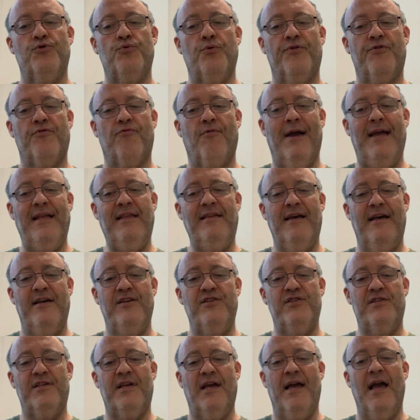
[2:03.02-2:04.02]
with great
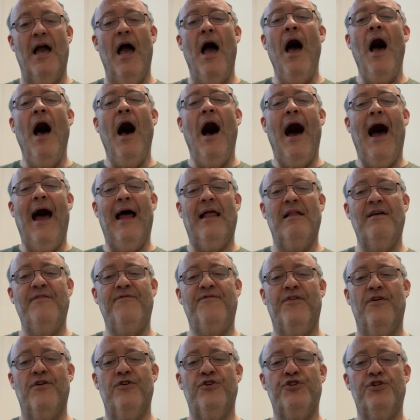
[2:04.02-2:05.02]
tasting, highly
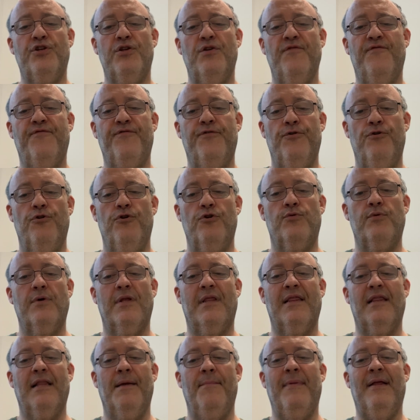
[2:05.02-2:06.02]
functional foods
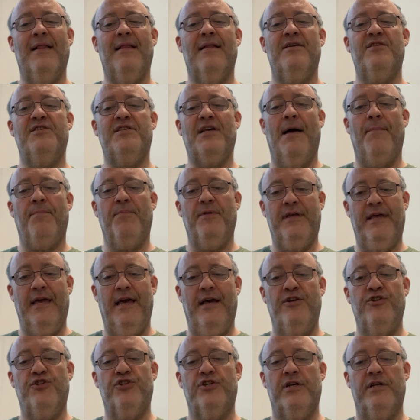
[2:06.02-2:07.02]
with limitless
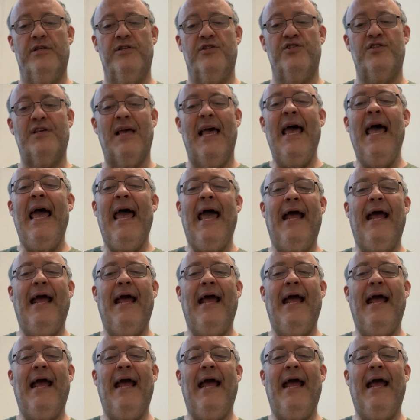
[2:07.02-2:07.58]
applications